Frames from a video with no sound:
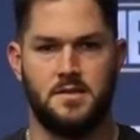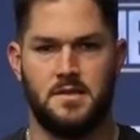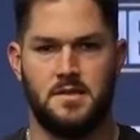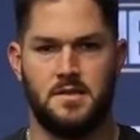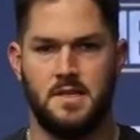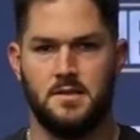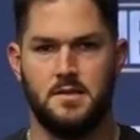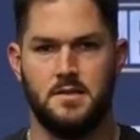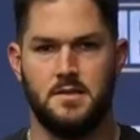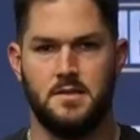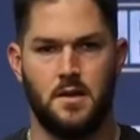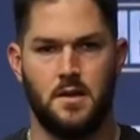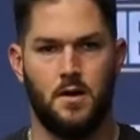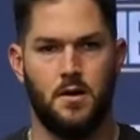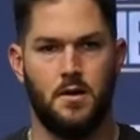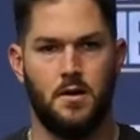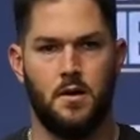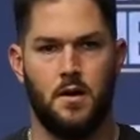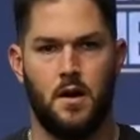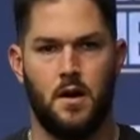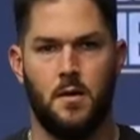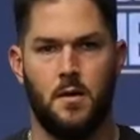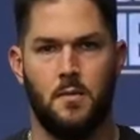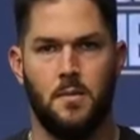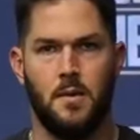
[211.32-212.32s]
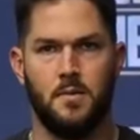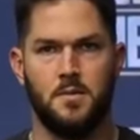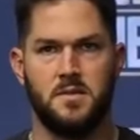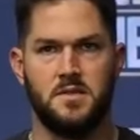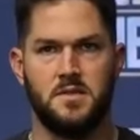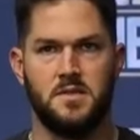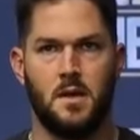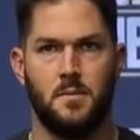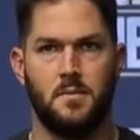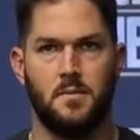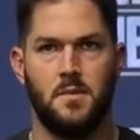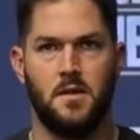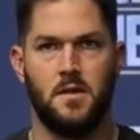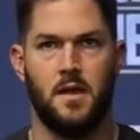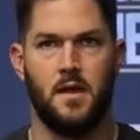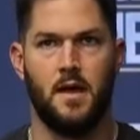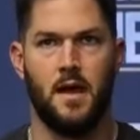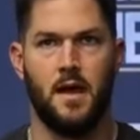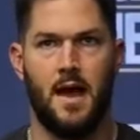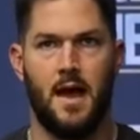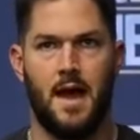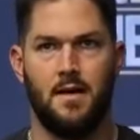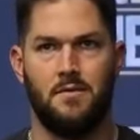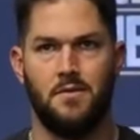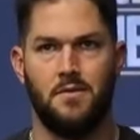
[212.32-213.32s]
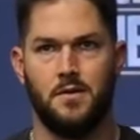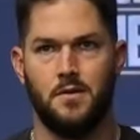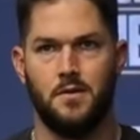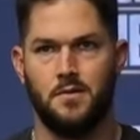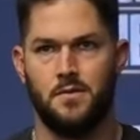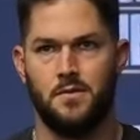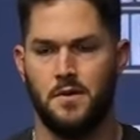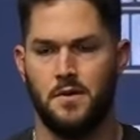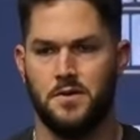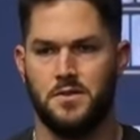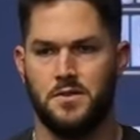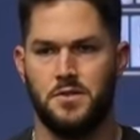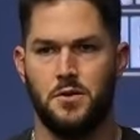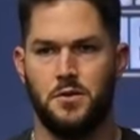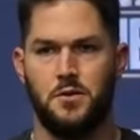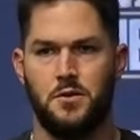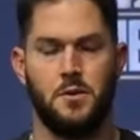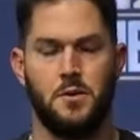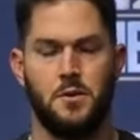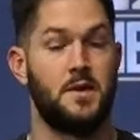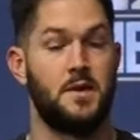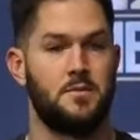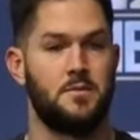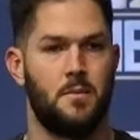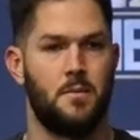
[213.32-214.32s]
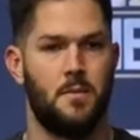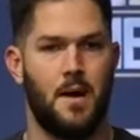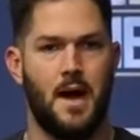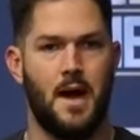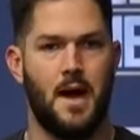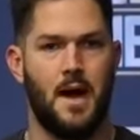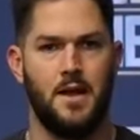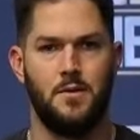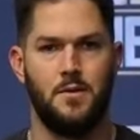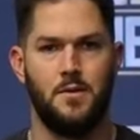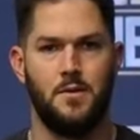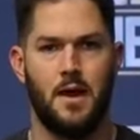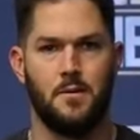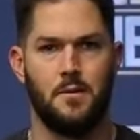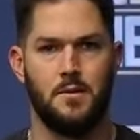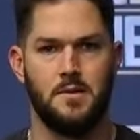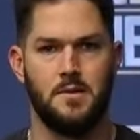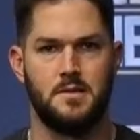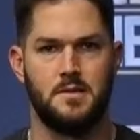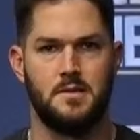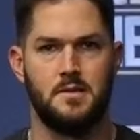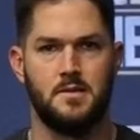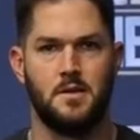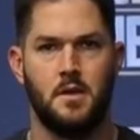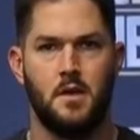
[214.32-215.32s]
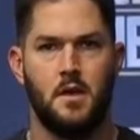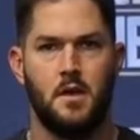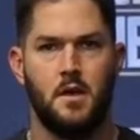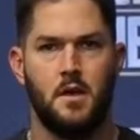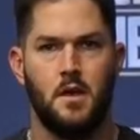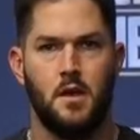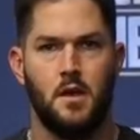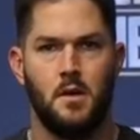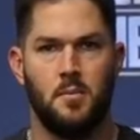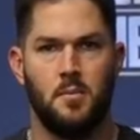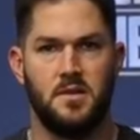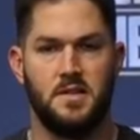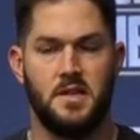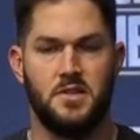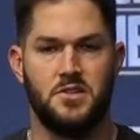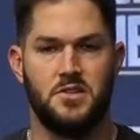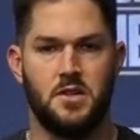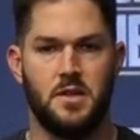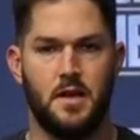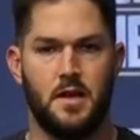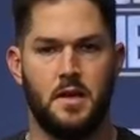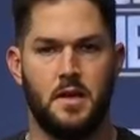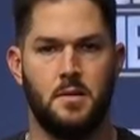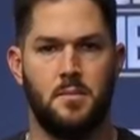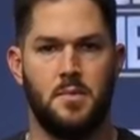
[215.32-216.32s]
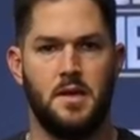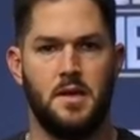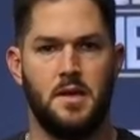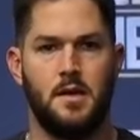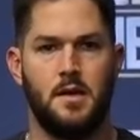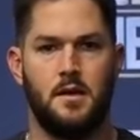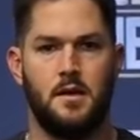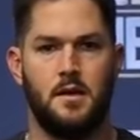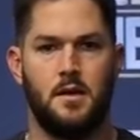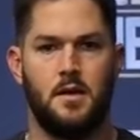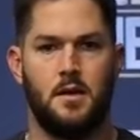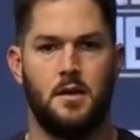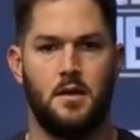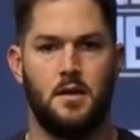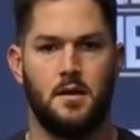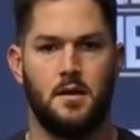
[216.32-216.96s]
season. So it was something that after the first two or three weeks went by, I knew that was potentially going to be